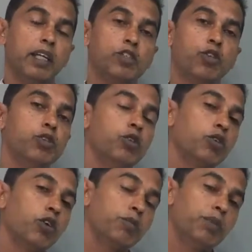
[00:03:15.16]
It's also
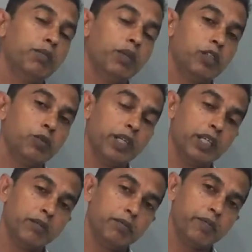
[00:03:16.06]
taught people to
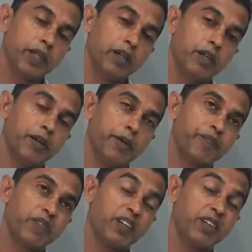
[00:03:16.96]
become
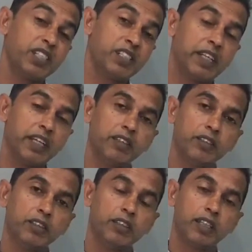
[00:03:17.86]
risk
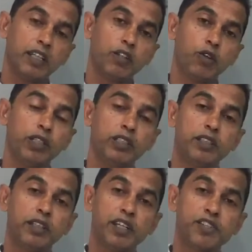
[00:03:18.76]
takers and go in the
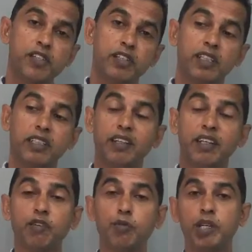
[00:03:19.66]
direction that they've
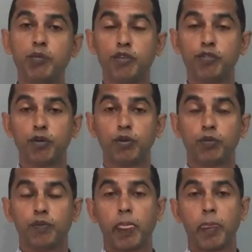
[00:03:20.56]
never been before.
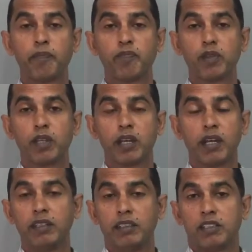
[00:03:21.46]

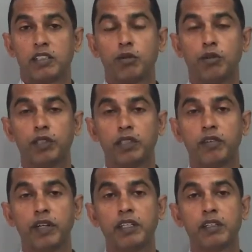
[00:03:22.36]
These are some of the
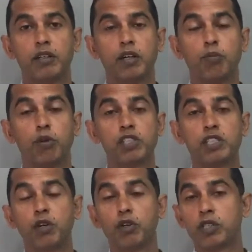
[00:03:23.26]
great
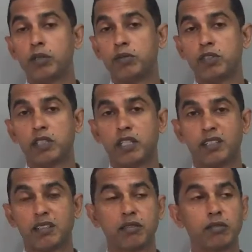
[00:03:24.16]
positive outcomes that
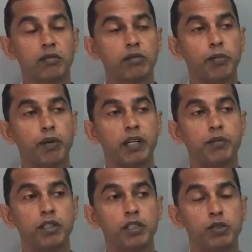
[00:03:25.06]
the
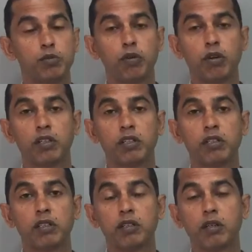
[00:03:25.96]
pandemic has brought
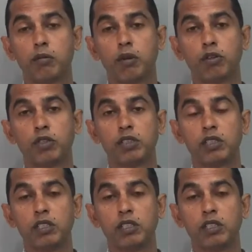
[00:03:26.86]
about.